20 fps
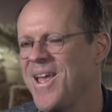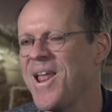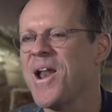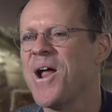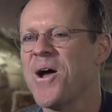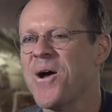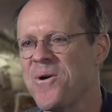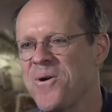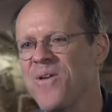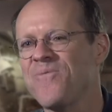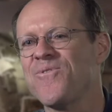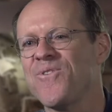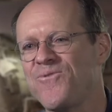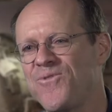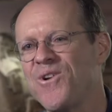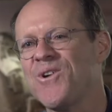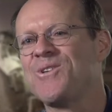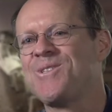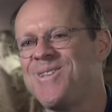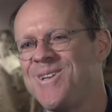that, you know, if at
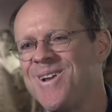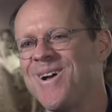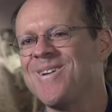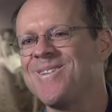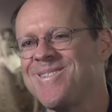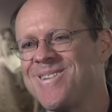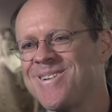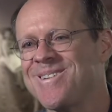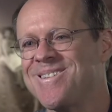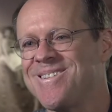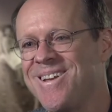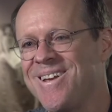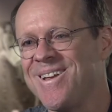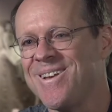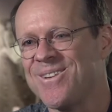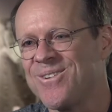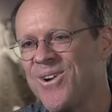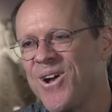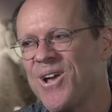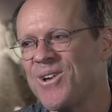first you don't
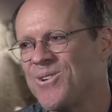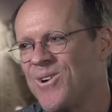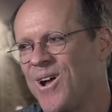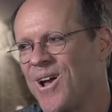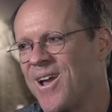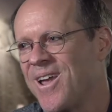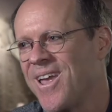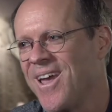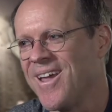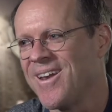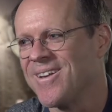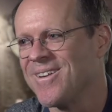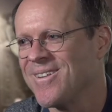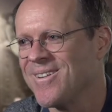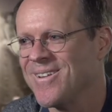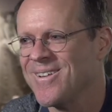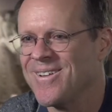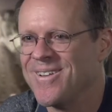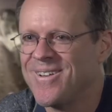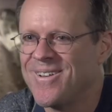succeed, try again.
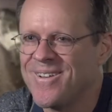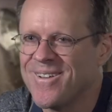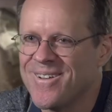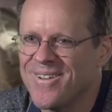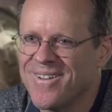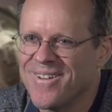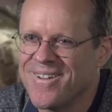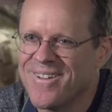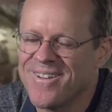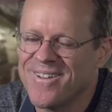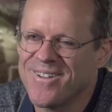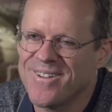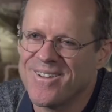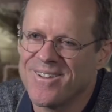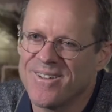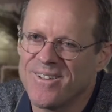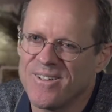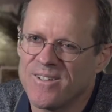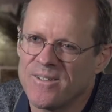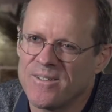So
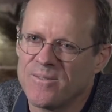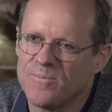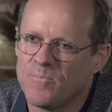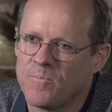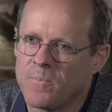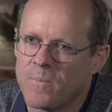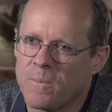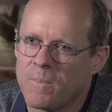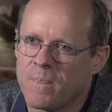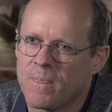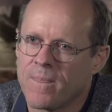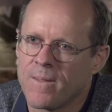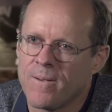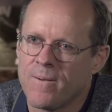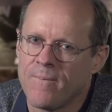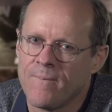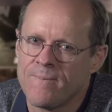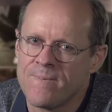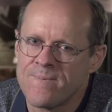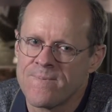that's being
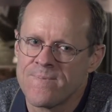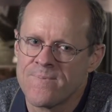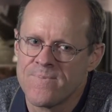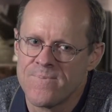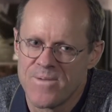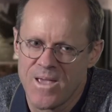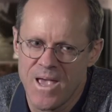adopted now?